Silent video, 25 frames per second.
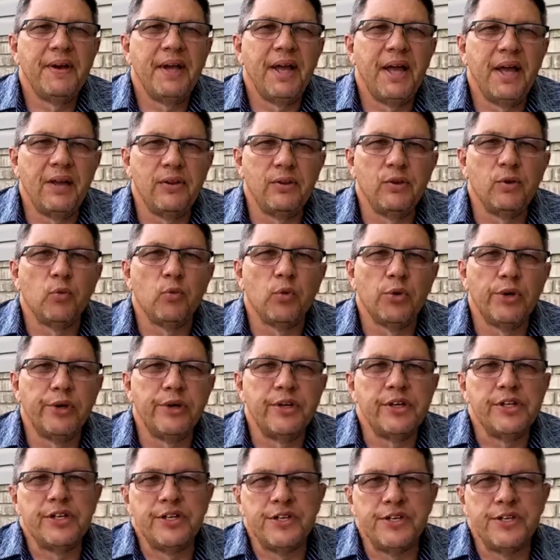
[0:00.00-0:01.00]
And the
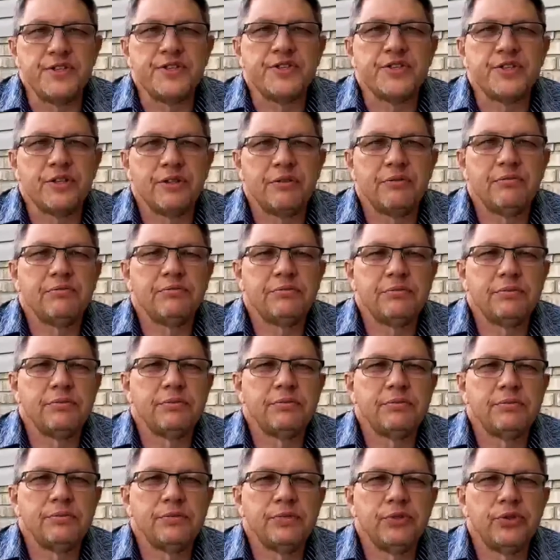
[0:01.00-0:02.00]
word is
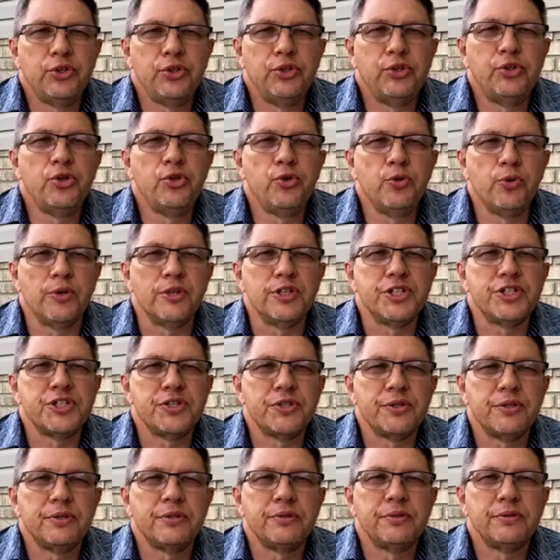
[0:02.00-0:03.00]
doers.